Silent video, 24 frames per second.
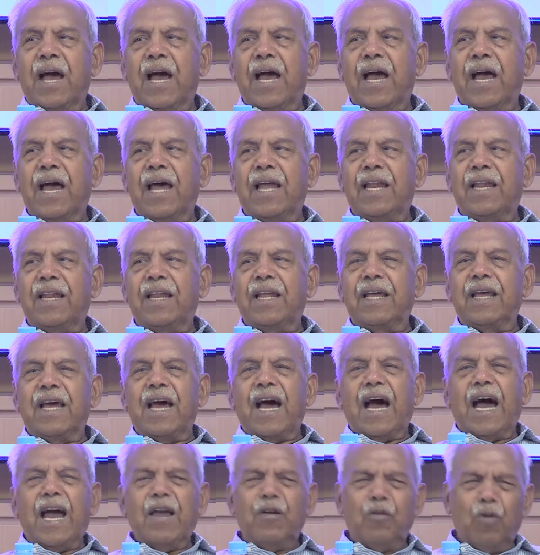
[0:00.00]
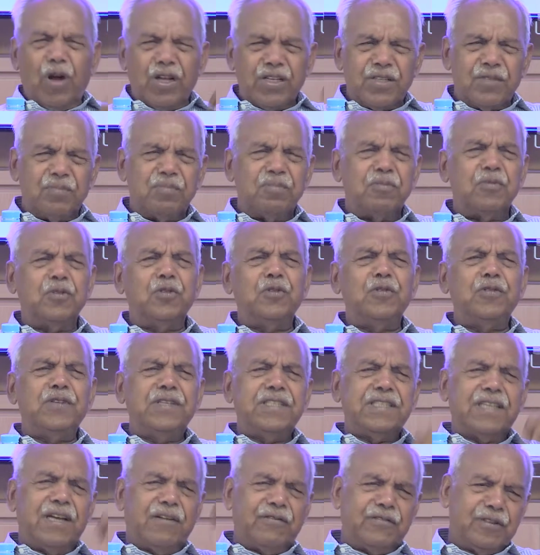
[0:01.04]
And I watch
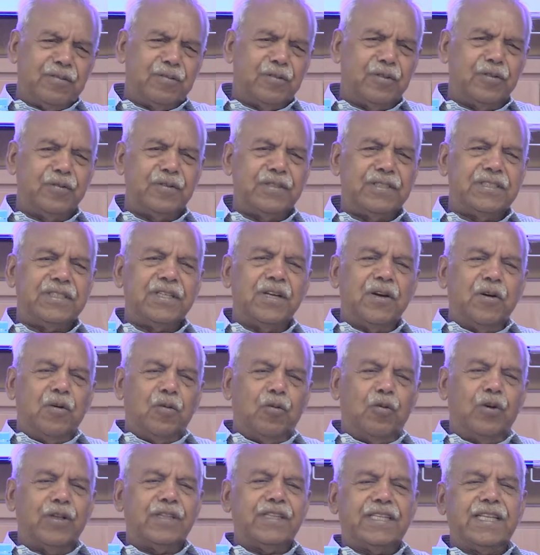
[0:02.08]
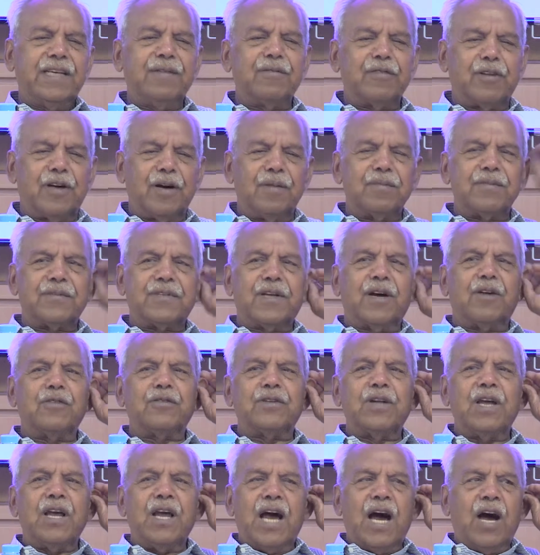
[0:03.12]
movies after movies, one theme comes out.